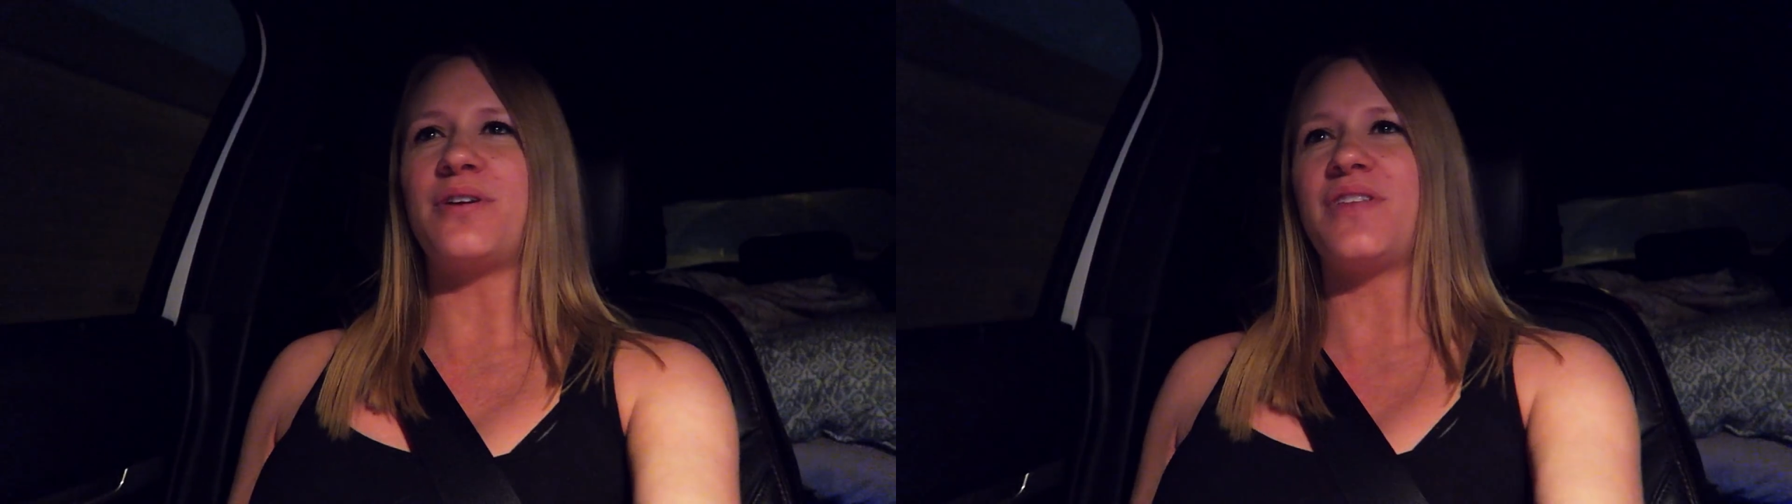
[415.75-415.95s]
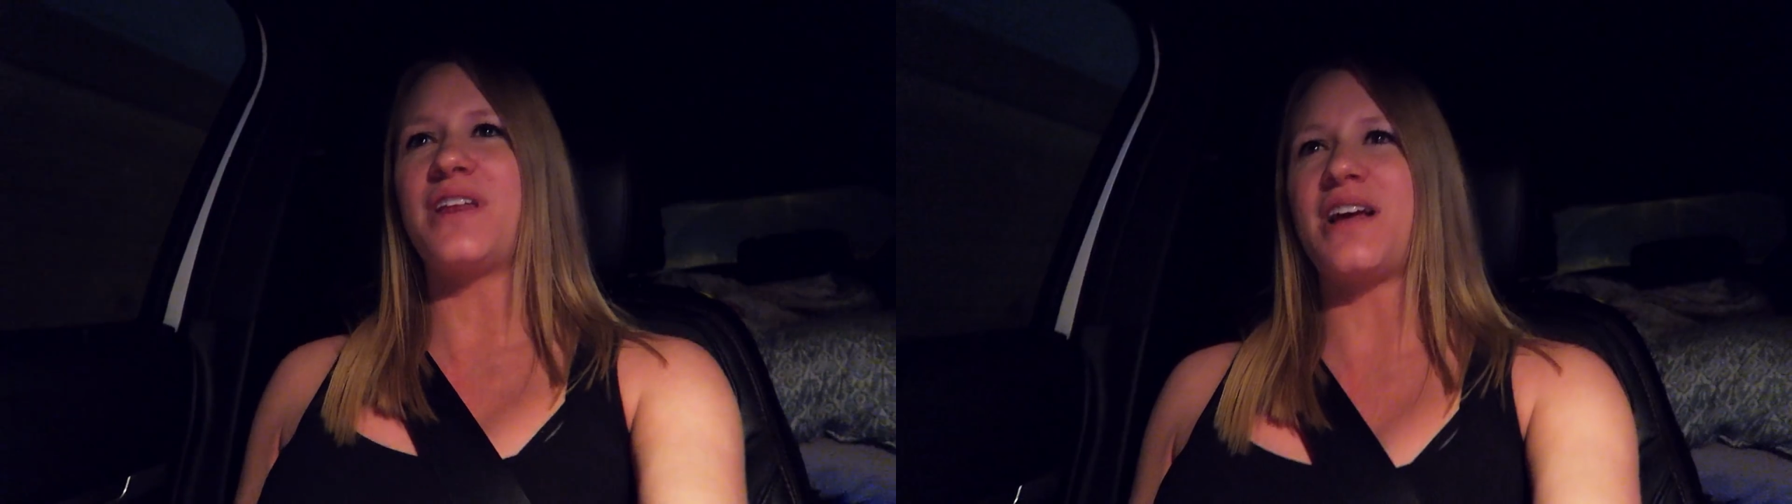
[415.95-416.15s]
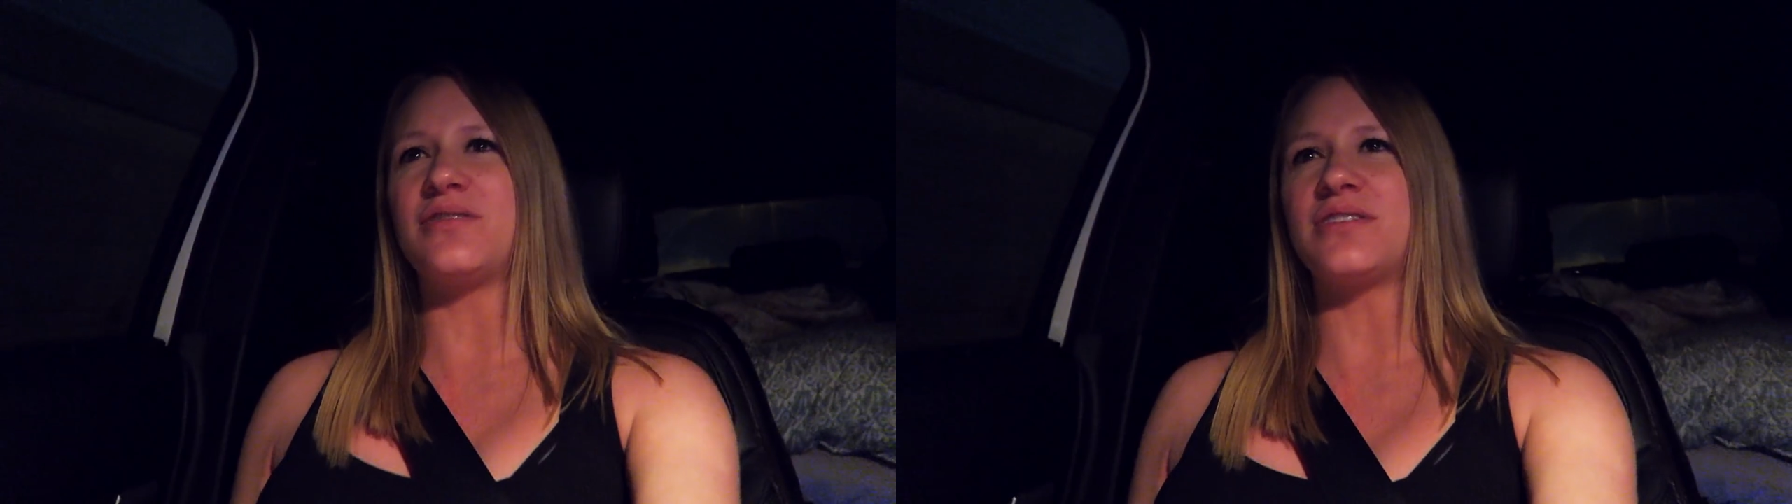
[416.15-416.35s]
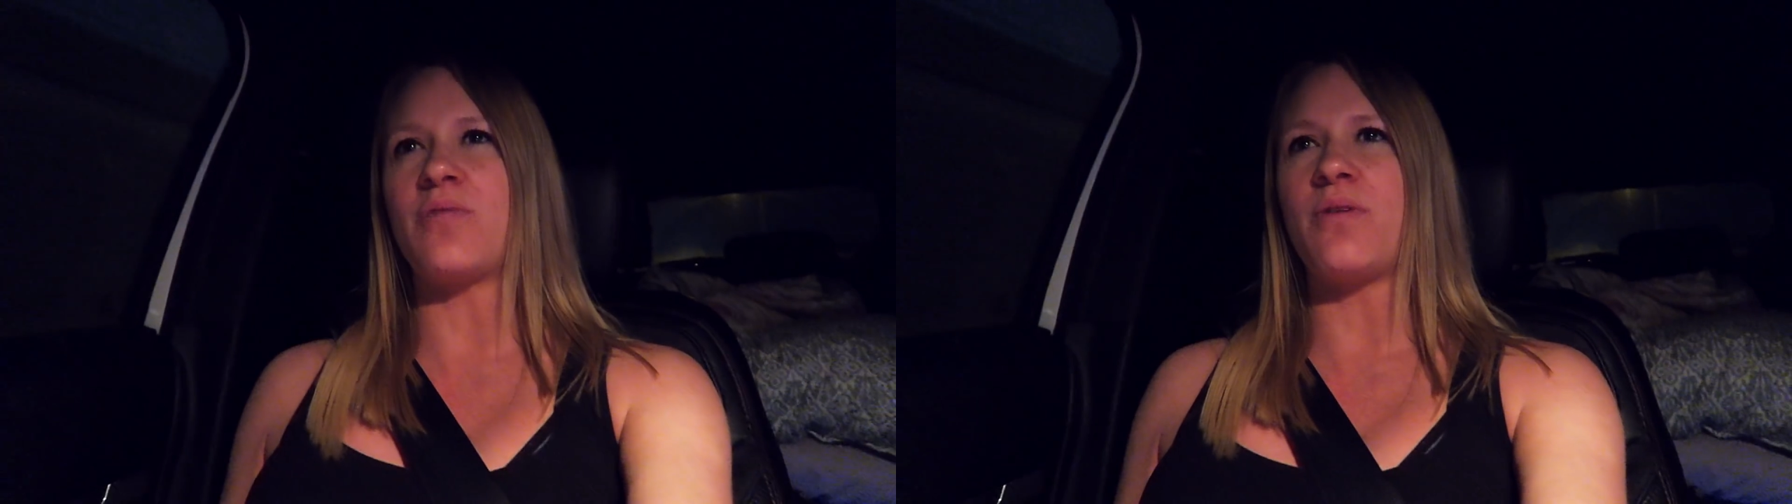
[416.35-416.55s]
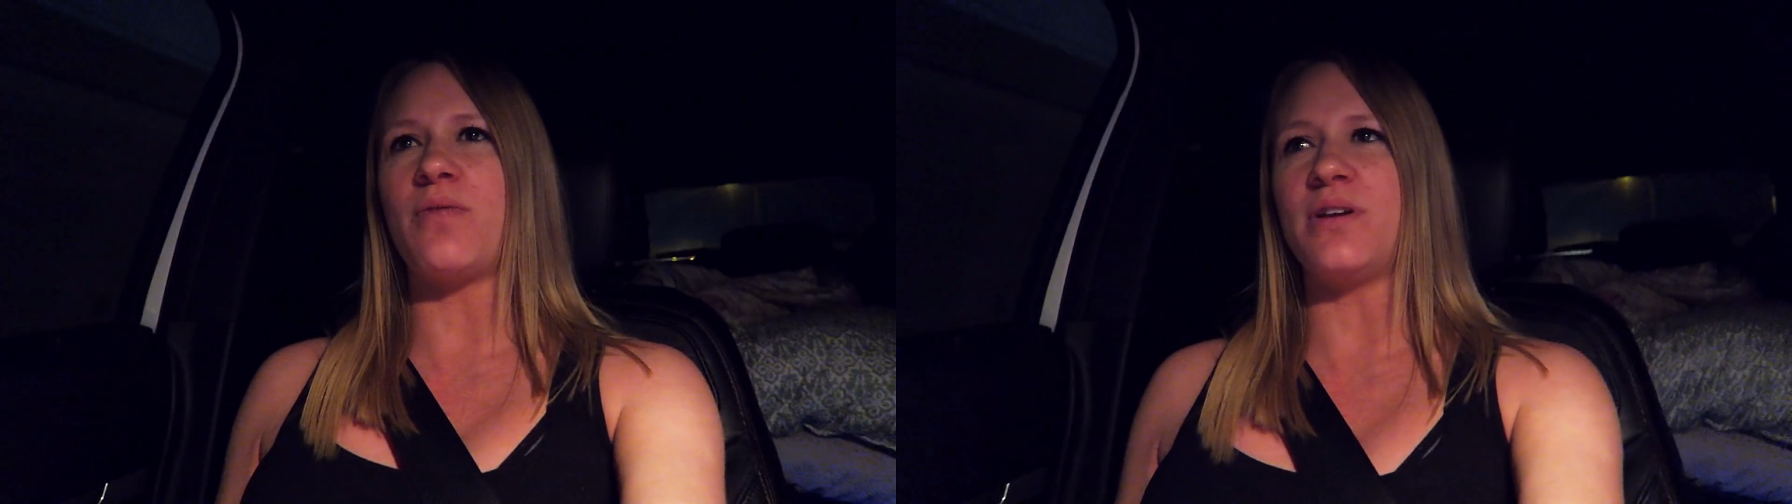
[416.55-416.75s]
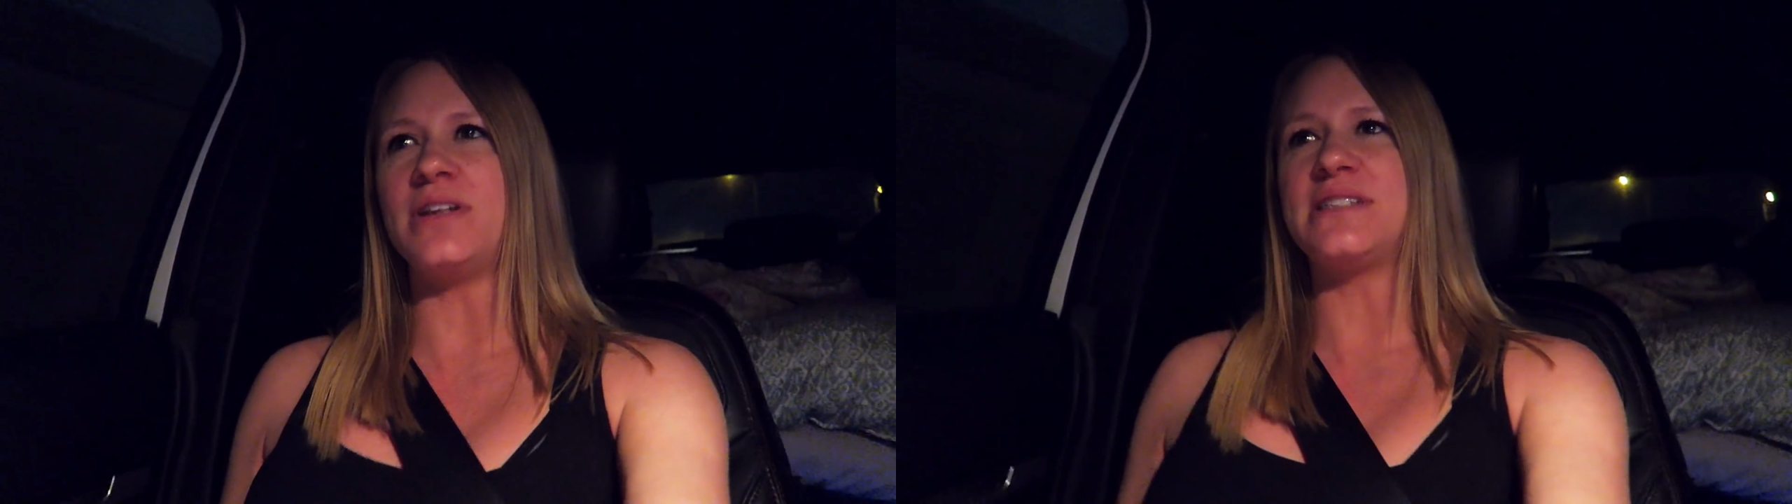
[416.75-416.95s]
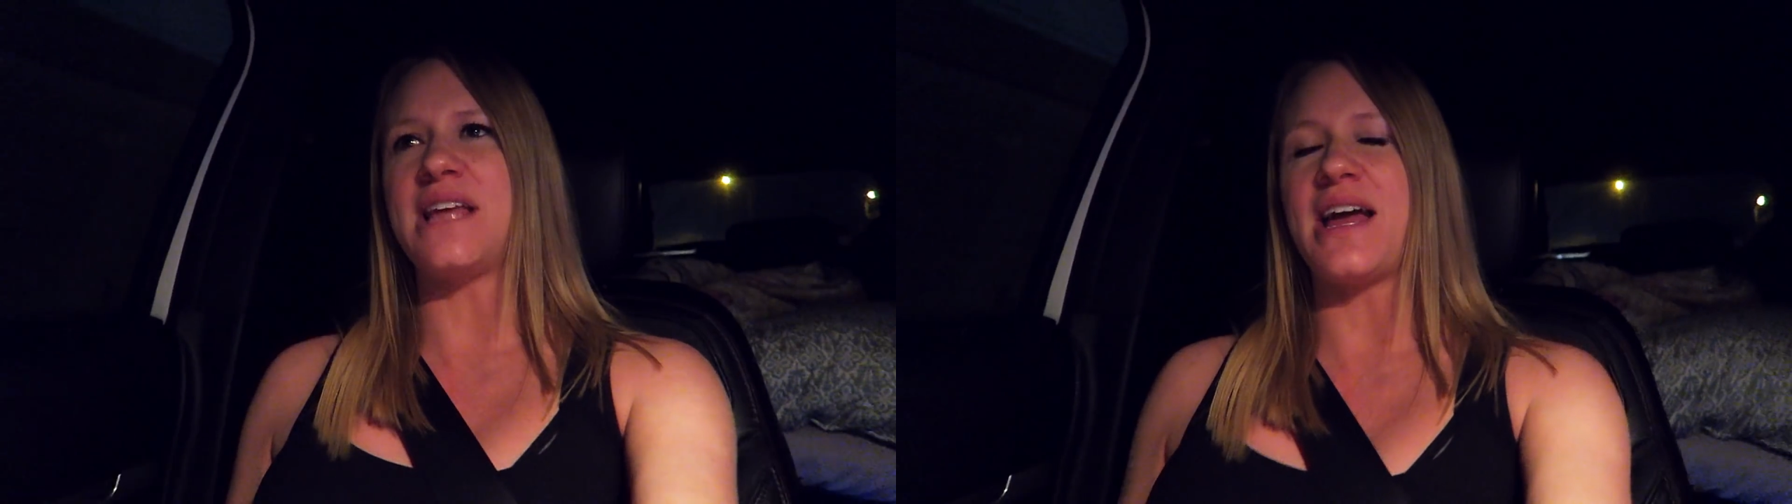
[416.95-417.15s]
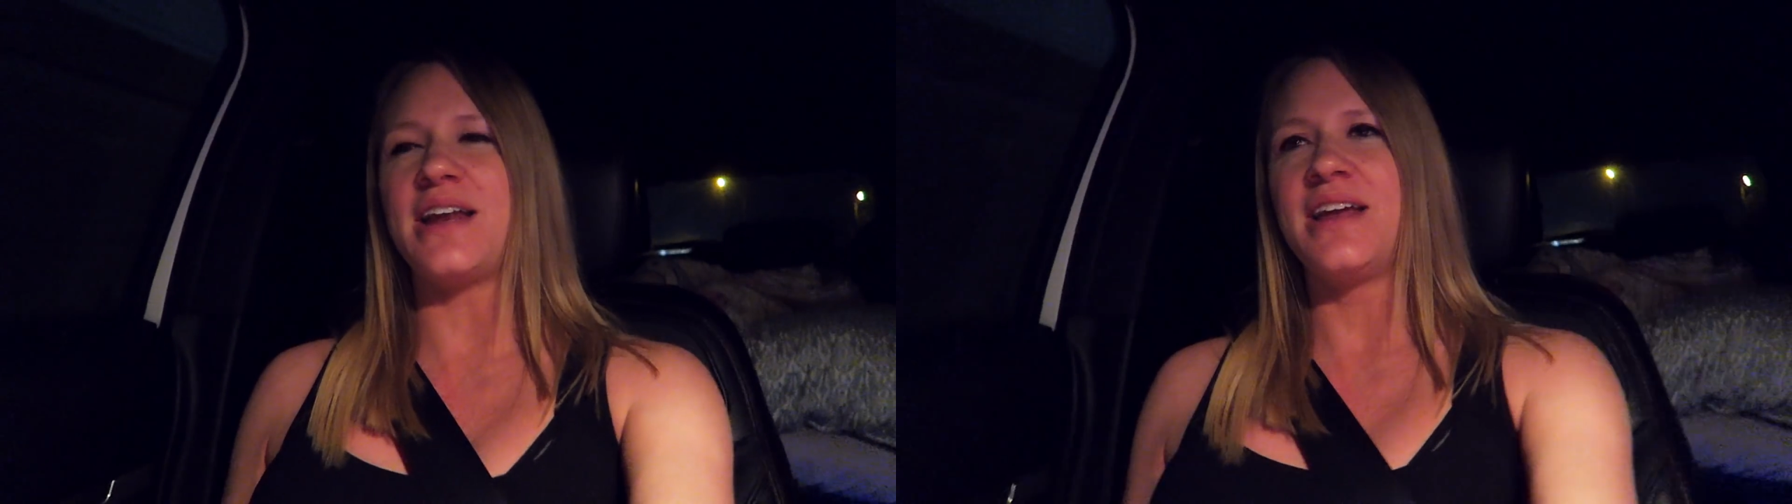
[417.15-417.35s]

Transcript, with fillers: and then I was like, wait, what is that?